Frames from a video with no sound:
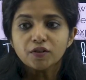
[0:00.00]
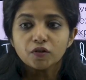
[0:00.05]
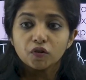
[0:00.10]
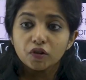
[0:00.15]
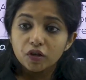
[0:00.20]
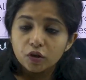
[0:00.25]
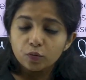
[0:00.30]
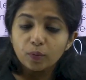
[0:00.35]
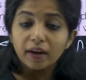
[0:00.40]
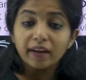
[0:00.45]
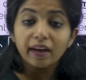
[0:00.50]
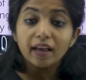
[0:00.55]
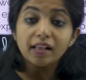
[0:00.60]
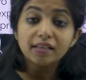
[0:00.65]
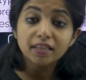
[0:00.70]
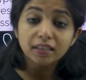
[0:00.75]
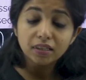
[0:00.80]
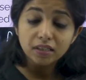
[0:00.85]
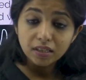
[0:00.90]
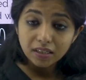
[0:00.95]
So this is why
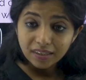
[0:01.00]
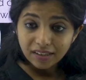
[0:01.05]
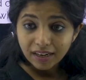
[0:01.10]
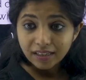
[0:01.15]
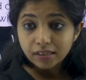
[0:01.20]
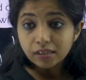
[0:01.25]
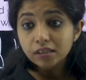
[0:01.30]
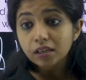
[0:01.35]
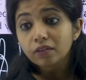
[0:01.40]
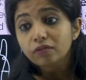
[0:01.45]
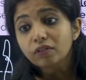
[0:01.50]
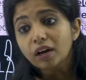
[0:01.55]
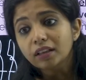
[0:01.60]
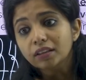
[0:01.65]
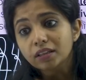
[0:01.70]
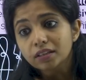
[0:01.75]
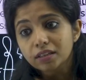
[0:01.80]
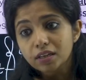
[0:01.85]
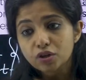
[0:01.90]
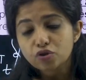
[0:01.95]
I'll say this is recessive
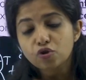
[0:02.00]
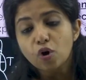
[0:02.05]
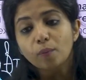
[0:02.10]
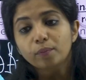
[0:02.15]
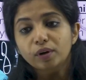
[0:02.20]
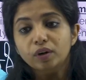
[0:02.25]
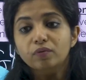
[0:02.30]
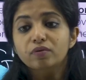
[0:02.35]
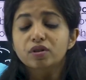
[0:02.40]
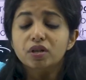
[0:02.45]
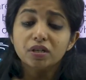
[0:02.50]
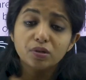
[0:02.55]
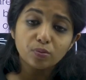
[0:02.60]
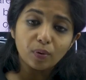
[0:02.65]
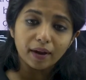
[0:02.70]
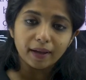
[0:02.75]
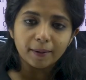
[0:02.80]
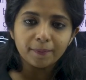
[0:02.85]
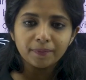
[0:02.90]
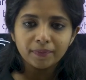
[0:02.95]
and this is dominant, which is
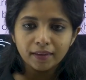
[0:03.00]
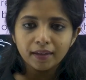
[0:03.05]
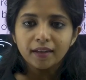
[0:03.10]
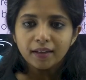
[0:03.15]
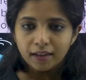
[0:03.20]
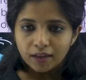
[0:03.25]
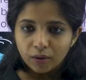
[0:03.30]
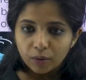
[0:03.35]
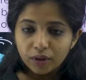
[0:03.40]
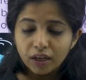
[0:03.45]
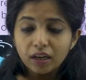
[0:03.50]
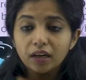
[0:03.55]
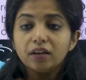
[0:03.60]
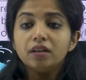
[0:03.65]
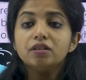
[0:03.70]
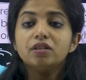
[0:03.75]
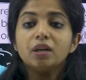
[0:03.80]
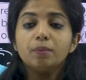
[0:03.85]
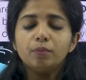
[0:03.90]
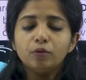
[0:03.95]
why, okay,
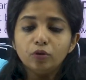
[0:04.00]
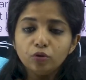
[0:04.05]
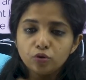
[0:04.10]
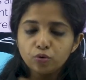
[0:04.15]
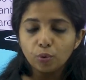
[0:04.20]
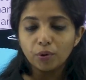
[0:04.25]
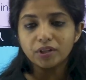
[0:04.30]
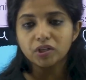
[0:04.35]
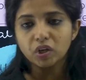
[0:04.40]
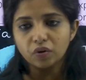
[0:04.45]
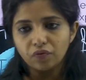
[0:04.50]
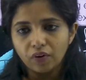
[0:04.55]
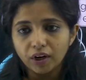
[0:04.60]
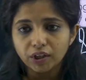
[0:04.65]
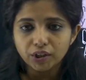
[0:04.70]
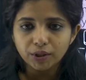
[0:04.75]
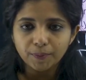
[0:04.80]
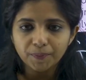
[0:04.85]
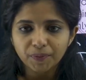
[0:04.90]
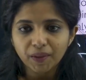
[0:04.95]
it is able to show its
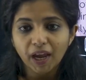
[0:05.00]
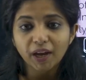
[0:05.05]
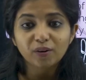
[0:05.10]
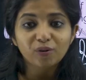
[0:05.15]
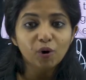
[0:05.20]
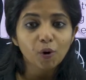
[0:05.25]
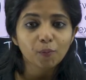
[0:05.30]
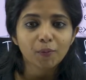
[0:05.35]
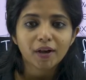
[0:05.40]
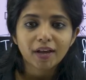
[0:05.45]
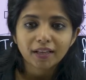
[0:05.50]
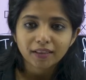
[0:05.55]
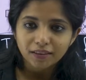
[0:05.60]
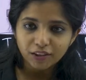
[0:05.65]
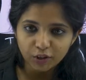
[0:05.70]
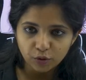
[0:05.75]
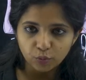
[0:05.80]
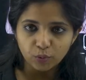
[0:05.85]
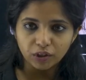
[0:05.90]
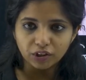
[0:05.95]
effect. I hope
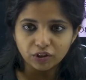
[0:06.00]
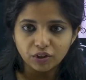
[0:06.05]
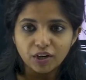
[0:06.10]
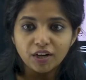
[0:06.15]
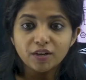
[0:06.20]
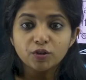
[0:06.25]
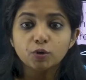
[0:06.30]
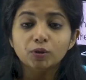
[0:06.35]
this works.